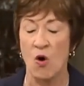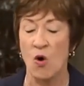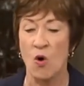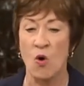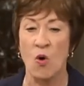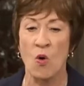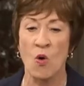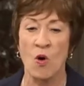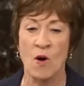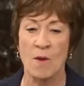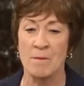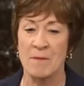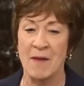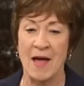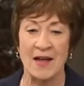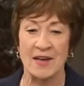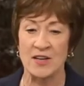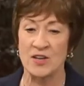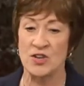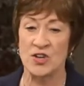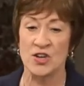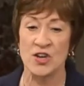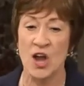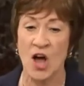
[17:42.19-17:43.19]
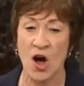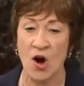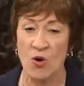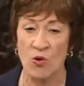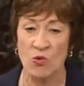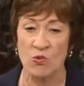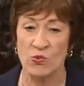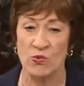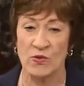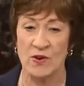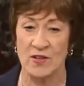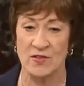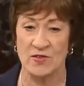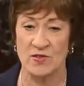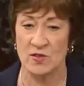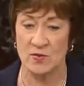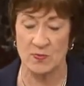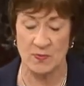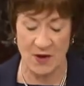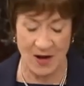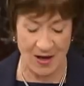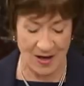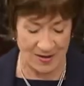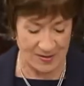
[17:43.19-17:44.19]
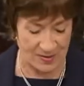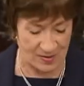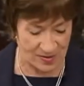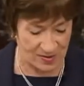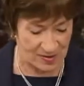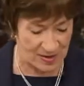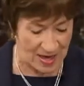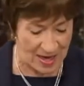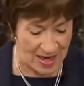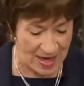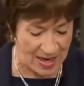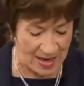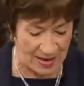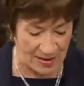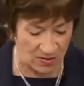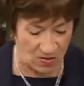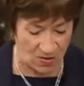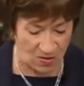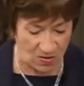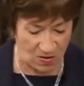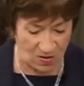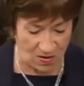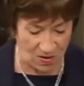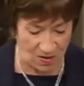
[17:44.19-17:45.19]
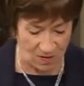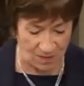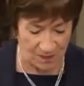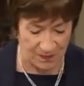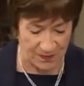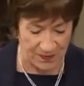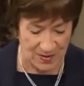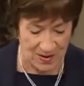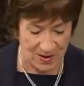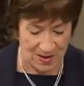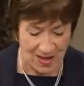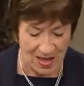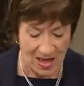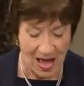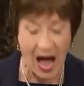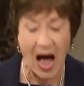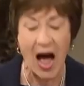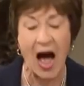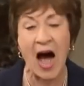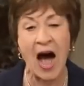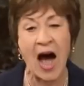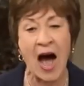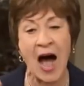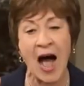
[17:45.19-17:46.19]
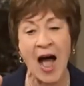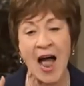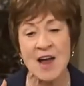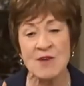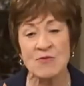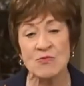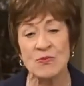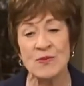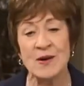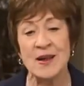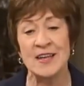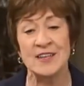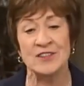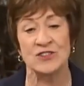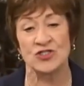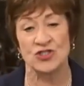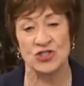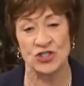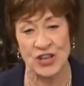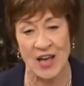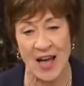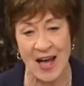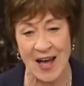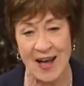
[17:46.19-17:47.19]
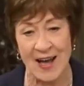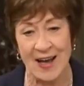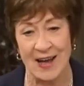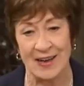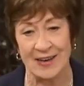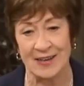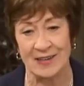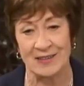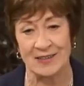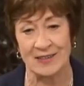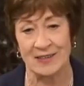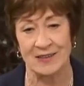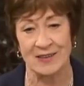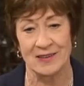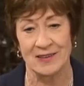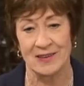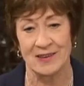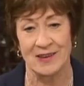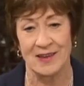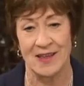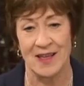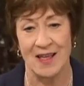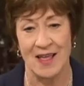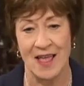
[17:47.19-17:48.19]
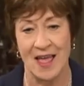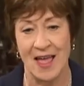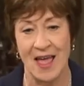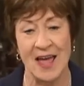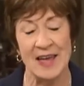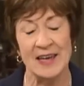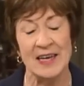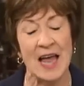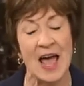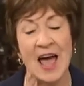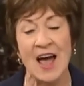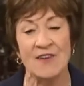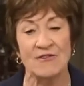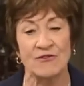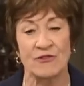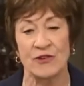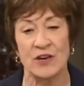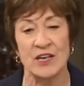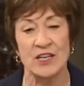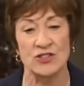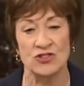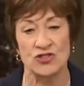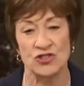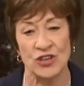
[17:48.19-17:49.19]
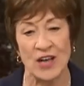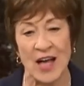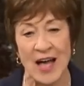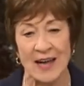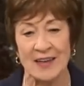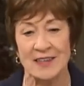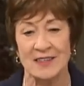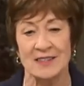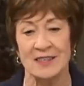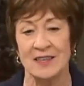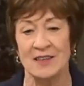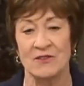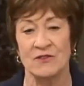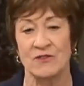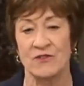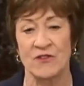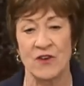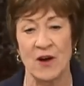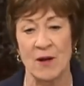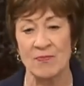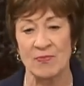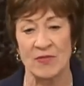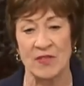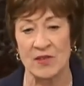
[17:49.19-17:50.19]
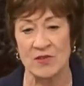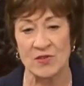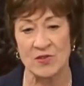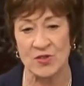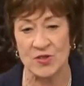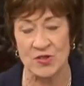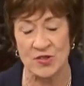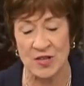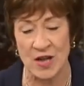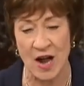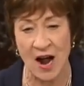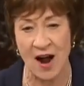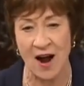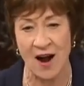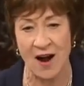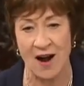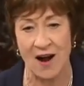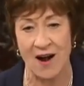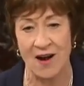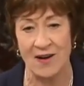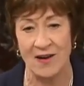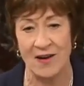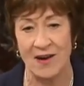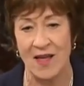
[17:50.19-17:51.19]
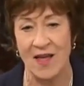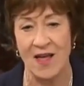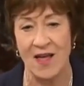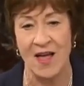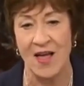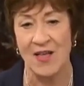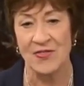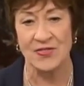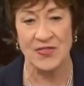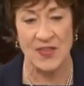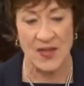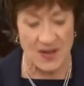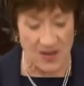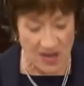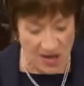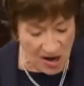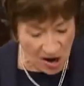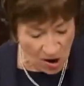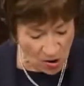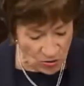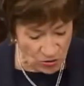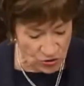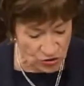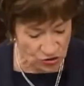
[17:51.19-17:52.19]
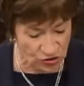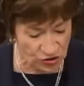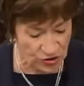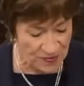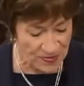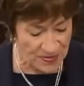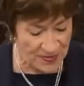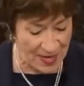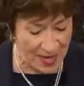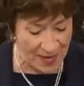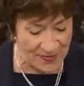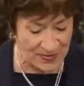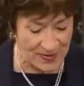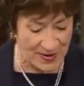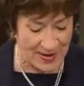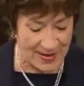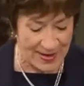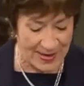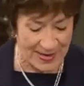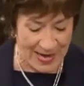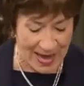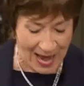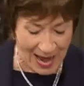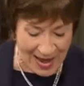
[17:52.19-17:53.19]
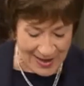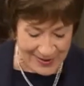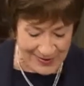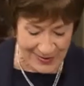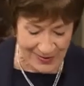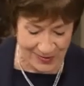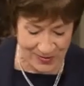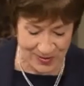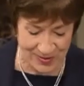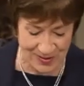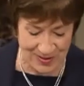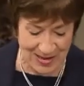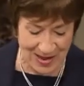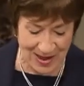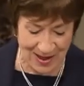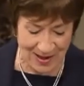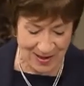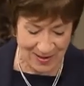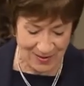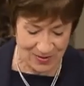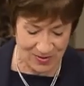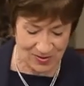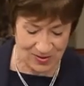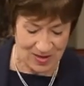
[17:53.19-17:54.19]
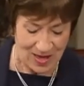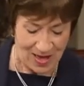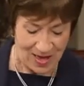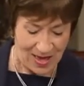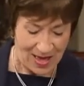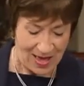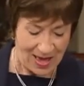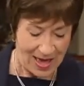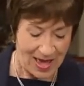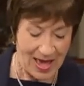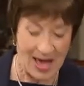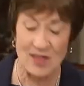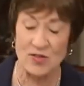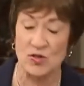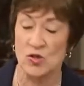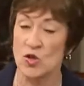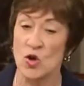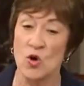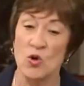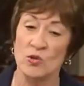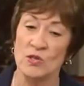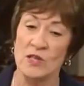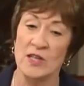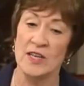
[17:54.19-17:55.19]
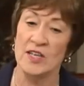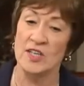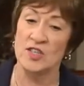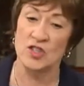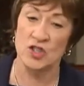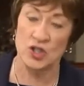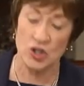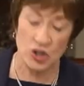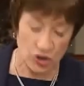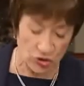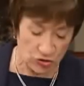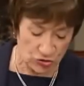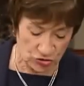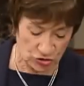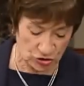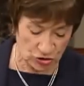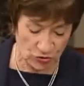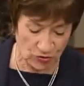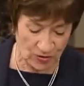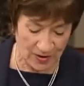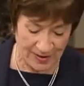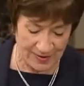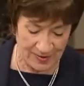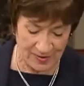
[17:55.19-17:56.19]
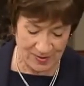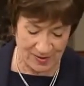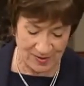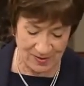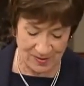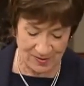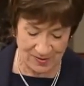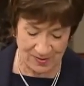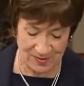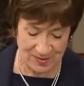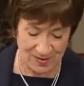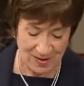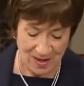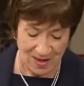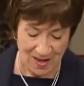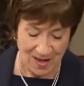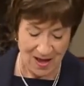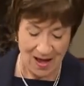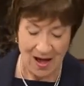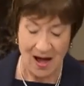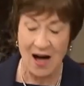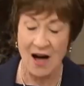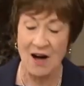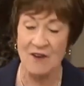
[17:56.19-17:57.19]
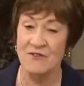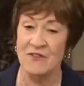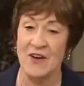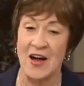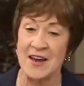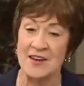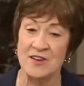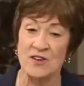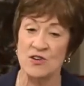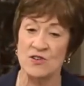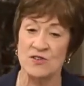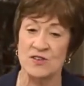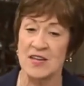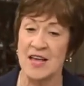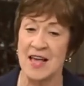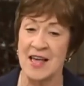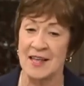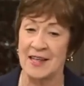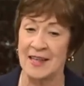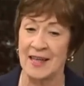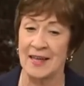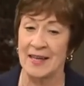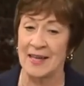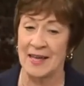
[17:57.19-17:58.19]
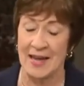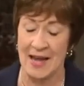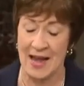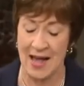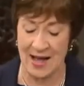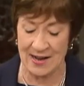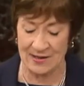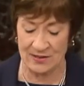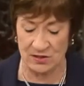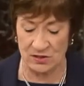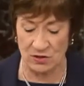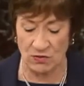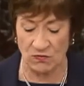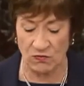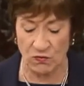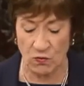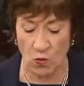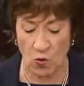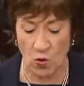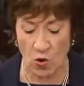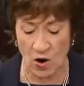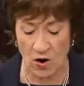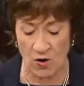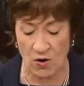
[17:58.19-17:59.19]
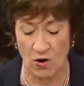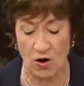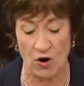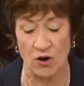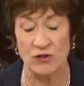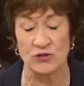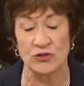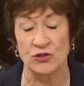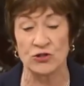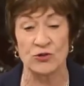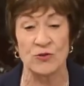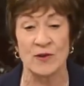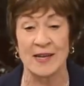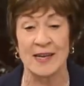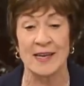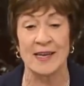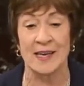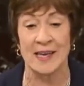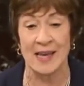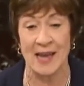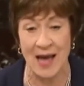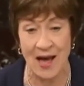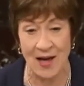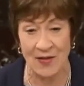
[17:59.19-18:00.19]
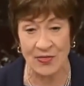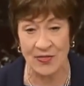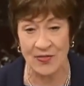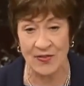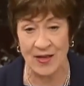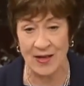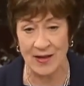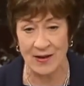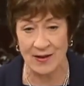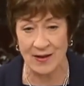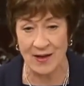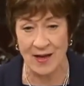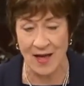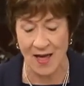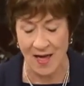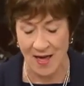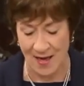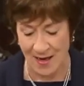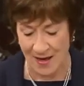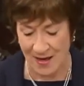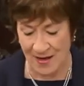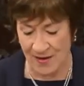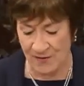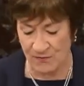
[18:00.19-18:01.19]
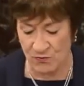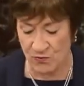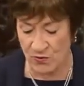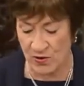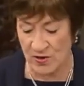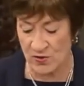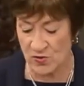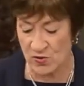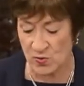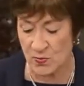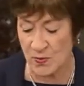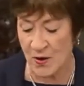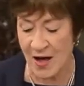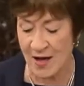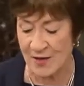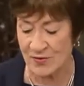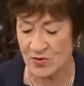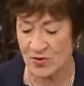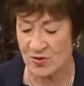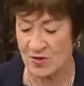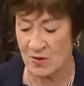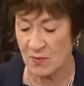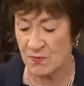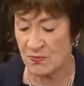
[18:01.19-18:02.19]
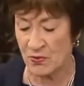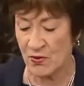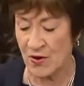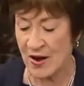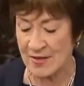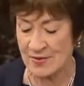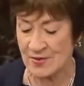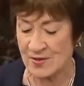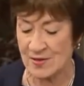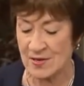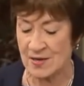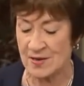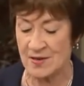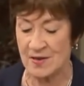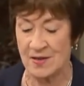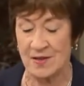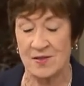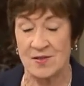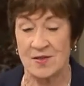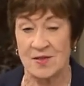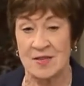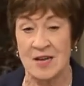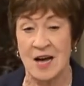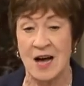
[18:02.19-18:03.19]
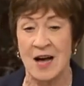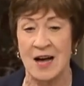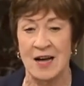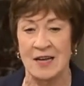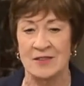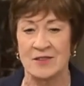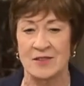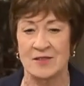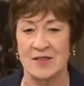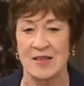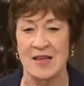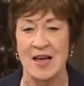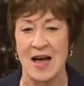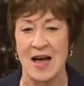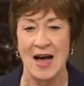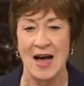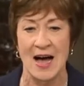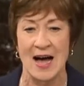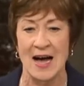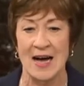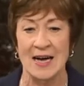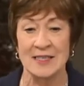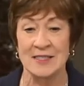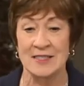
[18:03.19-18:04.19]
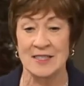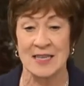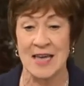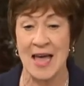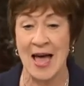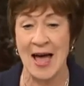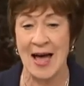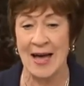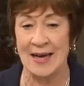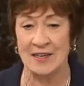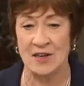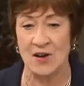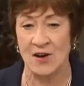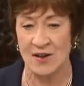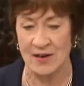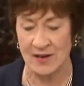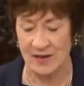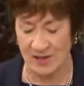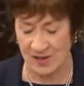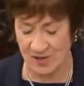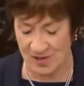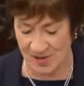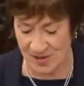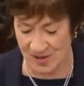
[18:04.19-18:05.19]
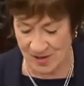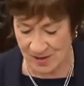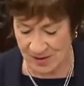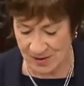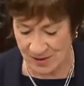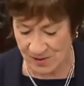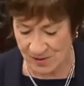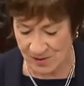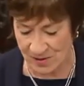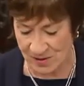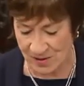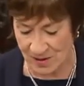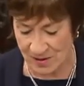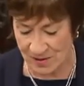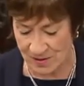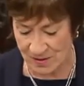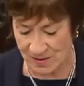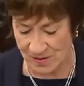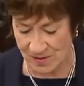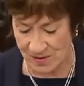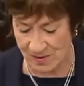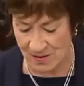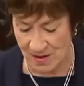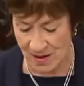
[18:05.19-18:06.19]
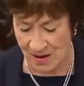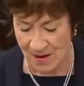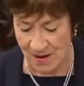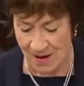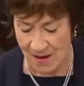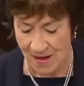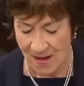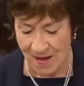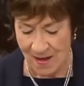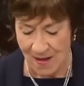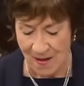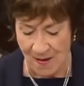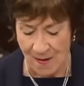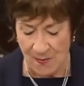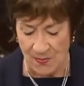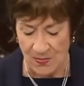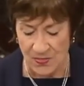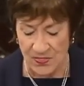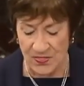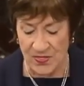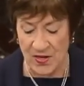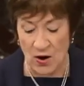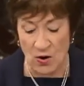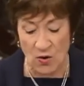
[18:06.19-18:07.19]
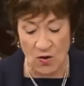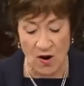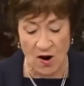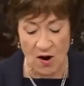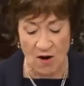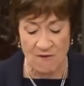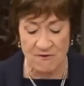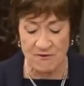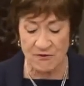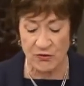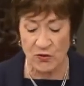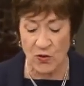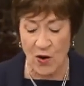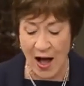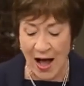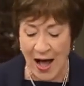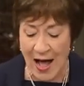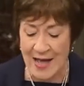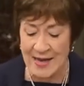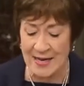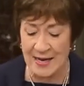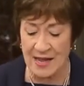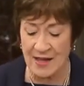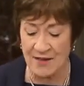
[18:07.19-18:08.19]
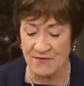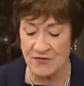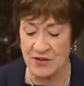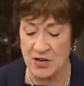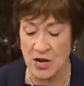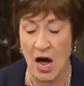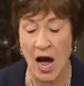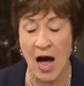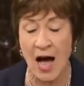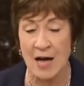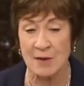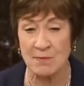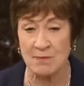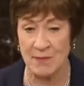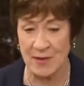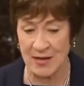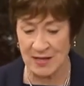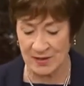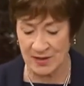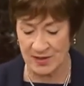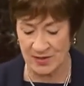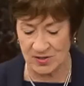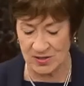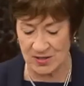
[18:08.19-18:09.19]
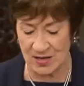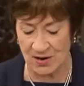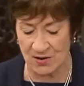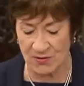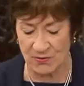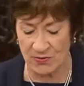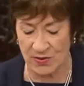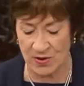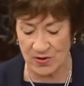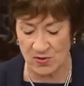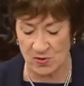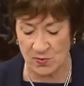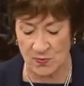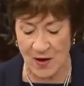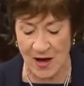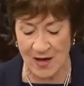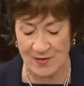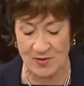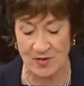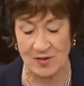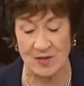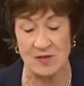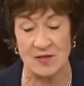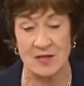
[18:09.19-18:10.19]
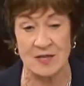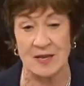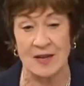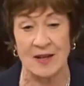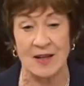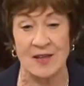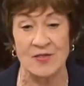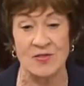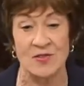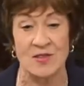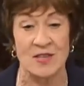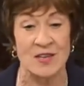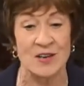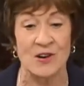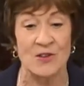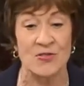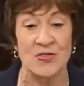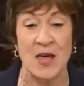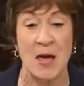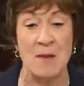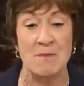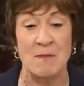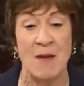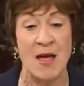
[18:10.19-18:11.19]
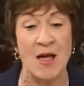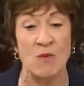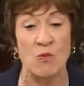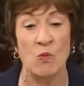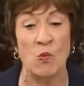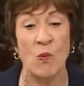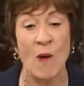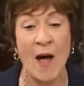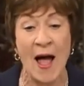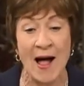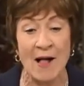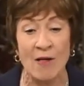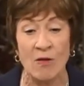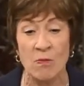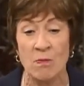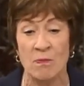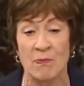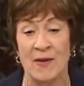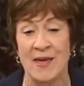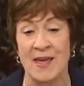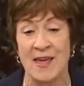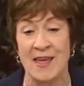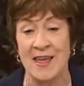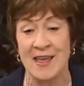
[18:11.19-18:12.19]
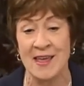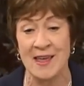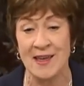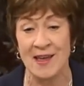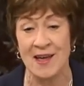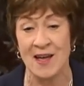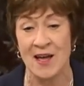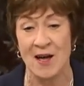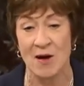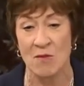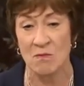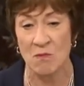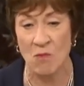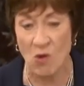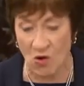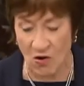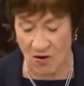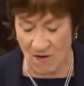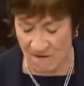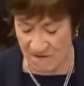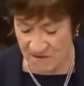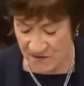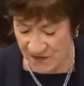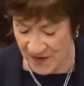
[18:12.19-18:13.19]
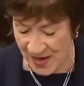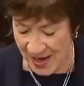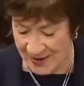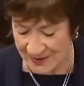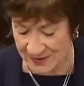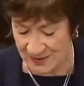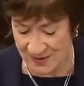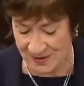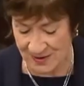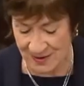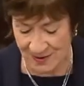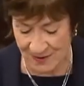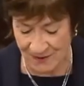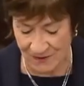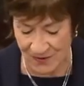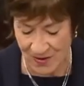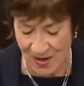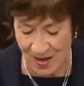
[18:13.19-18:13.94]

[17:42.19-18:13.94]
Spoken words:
or make no response at all. I reject, and have rejected from the start, the notion that the United States has only two choices of undertaking an act of war or doing nothing in response to President Assad's attack on his citizens. There are a variety of non-military responses to consider that may well be more effective.